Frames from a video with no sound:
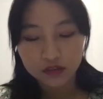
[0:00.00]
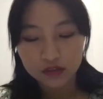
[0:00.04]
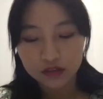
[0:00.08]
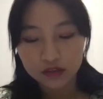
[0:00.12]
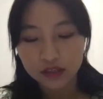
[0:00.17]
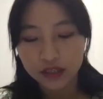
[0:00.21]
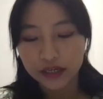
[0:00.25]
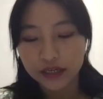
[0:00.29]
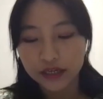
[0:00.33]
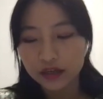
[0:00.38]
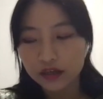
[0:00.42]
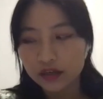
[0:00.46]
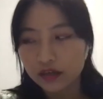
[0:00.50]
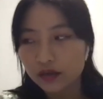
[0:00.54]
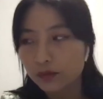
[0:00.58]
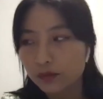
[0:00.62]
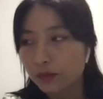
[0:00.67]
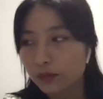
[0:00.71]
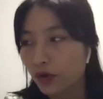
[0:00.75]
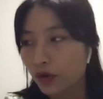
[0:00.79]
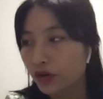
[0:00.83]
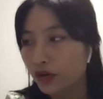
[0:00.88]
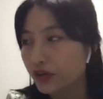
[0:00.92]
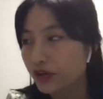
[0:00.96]
like
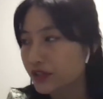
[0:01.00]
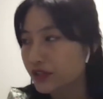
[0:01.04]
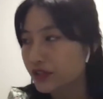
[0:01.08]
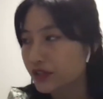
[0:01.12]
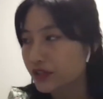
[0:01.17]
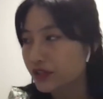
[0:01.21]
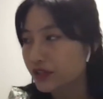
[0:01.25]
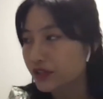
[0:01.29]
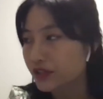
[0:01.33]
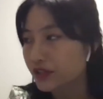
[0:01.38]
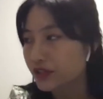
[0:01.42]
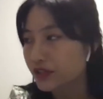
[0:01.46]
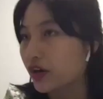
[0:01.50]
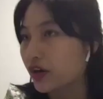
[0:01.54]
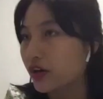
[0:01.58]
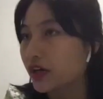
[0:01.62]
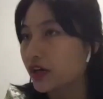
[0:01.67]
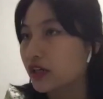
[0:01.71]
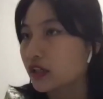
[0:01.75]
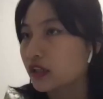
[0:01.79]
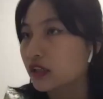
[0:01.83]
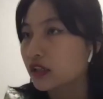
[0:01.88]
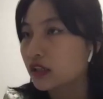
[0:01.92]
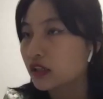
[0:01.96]
borders is a
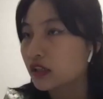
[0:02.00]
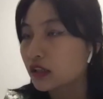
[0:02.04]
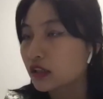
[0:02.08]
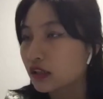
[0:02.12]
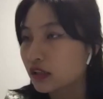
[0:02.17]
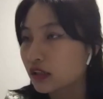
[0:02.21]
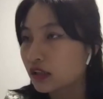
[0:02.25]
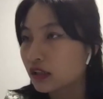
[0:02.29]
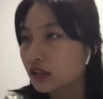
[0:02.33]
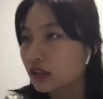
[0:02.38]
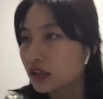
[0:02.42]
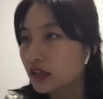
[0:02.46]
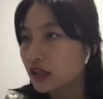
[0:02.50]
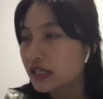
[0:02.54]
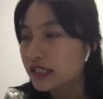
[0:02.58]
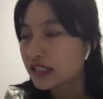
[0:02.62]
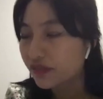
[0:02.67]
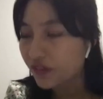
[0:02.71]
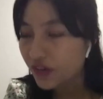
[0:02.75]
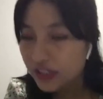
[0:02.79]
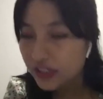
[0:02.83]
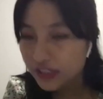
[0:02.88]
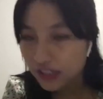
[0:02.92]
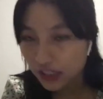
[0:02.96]
very
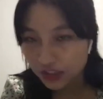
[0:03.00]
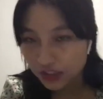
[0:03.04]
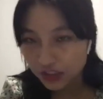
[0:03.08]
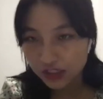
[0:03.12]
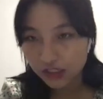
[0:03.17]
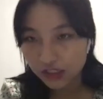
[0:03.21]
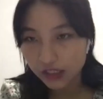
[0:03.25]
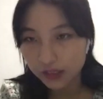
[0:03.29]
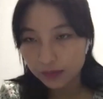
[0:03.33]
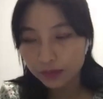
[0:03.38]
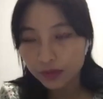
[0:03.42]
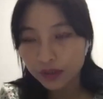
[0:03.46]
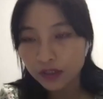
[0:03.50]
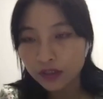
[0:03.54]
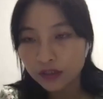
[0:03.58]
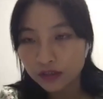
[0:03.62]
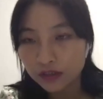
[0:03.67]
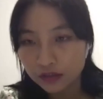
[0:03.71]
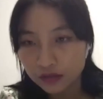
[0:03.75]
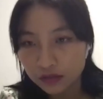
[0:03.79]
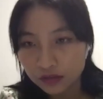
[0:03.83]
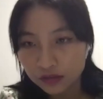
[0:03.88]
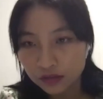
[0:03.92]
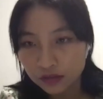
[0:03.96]
touchy like
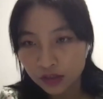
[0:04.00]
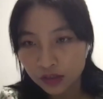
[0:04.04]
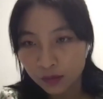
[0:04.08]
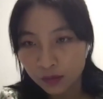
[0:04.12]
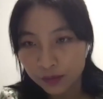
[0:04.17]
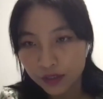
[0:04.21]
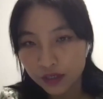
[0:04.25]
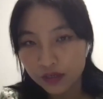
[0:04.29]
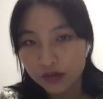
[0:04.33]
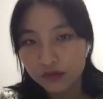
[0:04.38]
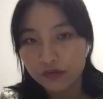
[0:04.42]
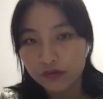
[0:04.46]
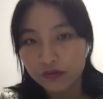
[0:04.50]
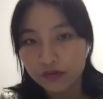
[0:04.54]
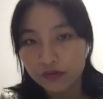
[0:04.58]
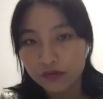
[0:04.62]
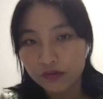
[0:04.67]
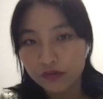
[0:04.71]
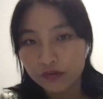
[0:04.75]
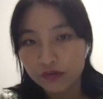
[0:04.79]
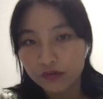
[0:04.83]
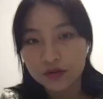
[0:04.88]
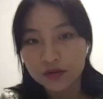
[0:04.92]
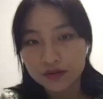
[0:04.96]
political topic right
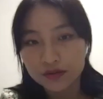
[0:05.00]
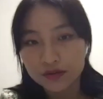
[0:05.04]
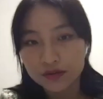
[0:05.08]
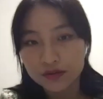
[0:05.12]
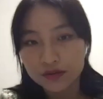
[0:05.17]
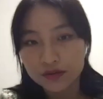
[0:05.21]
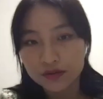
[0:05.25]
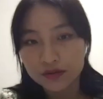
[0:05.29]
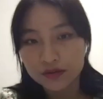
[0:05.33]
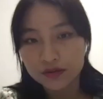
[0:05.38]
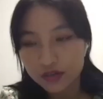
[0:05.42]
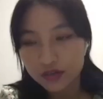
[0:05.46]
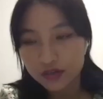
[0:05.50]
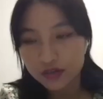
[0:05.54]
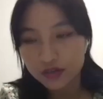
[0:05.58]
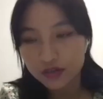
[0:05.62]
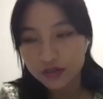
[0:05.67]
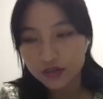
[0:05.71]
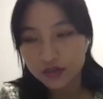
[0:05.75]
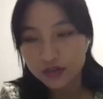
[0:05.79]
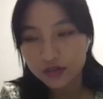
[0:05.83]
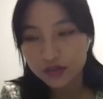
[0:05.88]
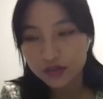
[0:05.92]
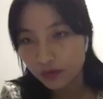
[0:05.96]
now, also because
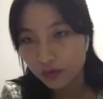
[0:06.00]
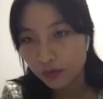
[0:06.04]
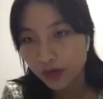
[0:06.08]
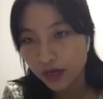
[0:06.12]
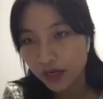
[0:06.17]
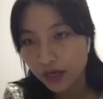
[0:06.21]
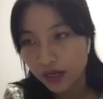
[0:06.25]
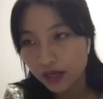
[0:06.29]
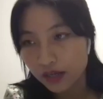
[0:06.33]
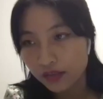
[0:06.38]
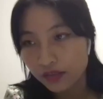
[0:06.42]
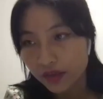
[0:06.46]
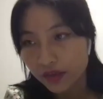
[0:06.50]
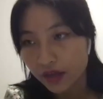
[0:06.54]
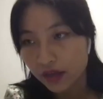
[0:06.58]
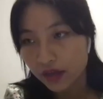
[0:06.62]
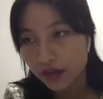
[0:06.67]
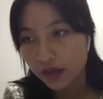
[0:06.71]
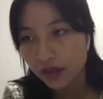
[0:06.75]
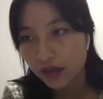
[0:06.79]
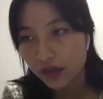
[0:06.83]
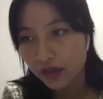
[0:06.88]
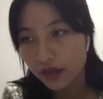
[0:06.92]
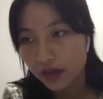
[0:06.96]
of the way that
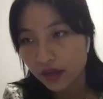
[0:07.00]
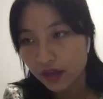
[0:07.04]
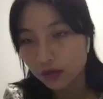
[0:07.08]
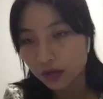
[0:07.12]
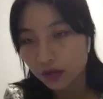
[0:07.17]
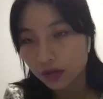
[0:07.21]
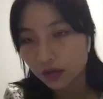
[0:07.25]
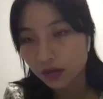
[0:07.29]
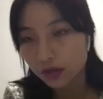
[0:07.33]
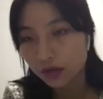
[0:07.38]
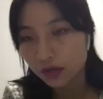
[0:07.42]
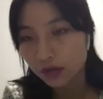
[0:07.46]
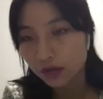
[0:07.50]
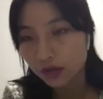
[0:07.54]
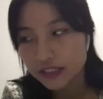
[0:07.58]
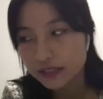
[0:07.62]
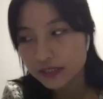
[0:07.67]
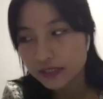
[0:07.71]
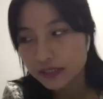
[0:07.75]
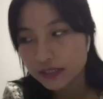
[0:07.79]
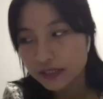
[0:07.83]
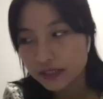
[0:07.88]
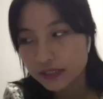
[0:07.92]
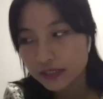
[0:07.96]
people are being
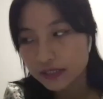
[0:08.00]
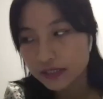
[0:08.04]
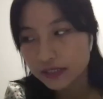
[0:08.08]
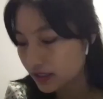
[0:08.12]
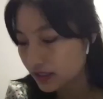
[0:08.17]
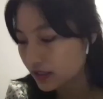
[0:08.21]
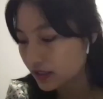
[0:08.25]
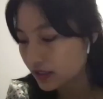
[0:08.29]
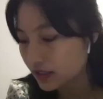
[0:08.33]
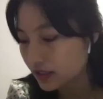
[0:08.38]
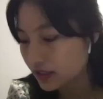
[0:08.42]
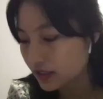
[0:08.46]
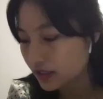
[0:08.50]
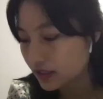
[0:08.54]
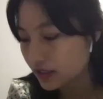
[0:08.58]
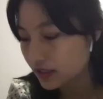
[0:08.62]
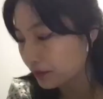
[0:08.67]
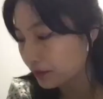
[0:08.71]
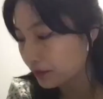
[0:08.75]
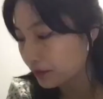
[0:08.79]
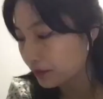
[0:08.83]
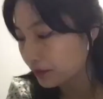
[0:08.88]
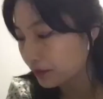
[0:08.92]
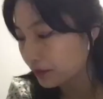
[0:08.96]
displaced
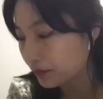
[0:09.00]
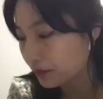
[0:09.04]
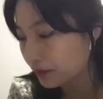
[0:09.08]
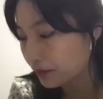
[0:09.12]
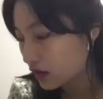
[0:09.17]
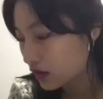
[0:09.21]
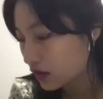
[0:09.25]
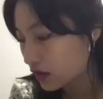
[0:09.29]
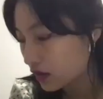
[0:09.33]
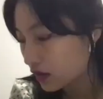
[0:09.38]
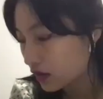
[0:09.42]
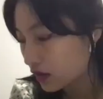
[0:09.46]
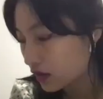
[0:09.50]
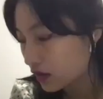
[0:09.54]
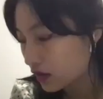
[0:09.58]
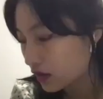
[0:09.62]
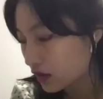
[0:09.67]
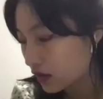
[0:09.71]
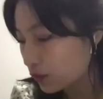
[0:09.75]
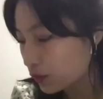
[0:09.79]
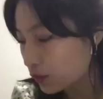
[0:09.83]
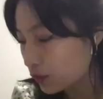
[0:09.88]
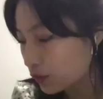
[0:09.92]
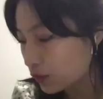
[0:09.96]

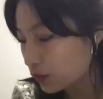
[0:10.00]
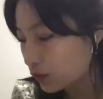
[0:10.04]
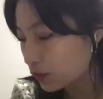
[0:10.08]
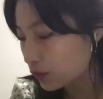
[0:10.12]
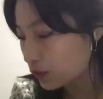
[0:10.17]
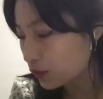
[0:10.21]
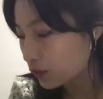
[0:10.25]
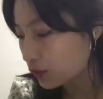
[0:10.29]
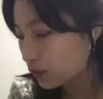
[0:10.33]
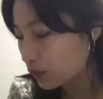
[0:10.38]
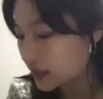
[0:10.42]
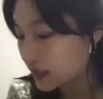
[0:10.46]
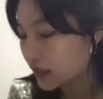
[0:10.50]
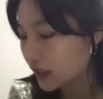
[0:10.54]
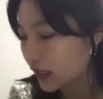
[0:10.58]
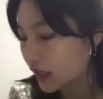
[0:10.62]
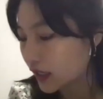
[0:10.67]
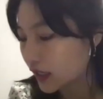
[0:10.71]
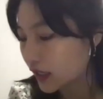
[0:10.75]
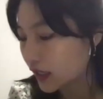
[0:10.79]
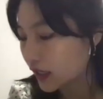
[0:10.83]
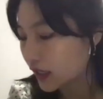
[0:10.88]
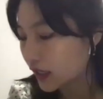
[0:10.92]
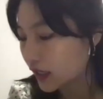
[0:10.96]
willingly
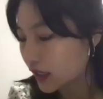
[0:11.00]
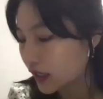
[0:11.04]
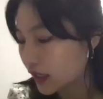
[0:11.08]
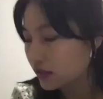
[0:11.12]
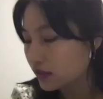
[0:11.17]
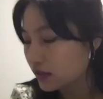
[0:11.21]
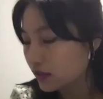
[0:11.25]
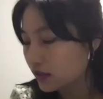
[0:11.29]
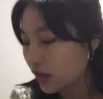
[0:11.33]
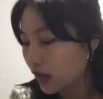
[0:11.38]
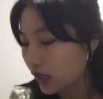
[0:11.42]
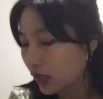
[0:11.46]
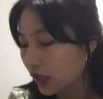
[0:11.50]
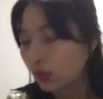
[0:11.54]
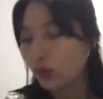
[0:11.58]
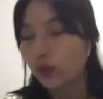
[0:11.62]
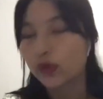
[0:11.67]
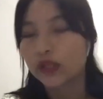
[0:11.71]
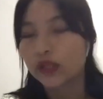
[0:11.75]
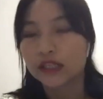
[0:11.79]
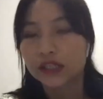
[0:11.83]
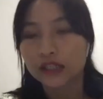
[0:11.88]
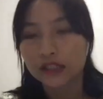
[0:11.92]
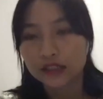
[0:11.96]
and
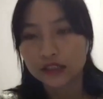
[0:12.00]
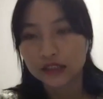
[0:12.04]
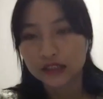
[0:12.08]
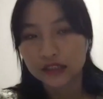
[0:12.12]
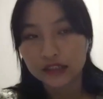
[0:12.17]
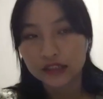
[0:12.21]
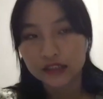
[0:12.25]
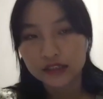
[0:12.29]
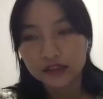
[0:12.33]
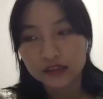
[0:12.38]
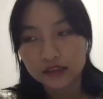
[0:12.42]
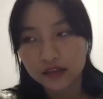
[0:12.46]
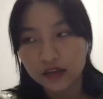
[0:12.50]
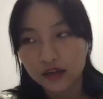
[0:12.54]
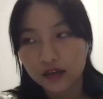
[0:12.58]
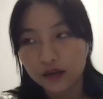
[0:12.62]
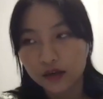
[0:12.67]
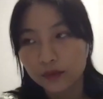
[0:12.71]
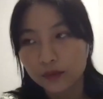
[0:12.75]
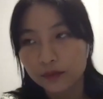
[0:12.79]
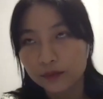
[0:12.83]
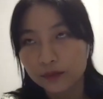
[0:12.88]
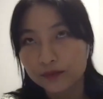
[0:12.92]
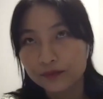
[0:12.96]
unwillingly,
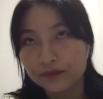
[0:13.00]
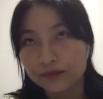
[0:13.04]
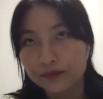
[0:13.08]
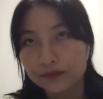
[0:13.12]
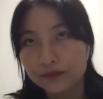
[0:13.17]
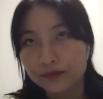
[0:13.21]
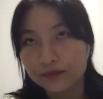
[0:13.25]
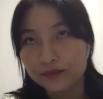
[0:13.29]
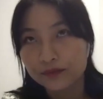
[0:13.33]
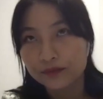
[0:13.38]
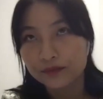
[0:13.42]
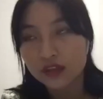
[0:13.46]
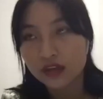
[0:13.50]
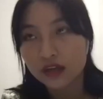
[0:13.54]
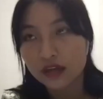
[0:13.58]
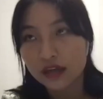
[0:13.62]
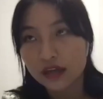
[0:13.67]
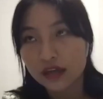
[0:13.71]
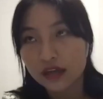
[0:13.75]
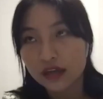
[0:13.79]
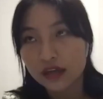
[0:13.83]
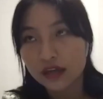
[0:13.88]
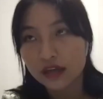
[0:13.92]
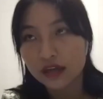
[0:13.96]

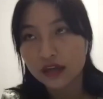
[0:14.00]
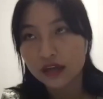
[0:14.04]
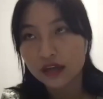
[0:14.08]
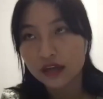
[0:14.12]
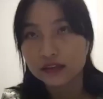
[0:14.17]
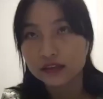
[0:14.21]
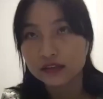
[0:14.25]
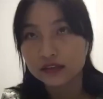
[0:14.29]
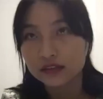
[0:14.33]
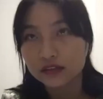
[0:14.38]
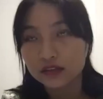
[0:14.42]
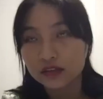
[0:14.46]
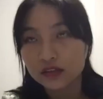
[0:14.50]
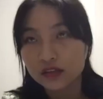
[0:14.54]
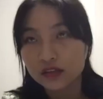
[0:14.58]
and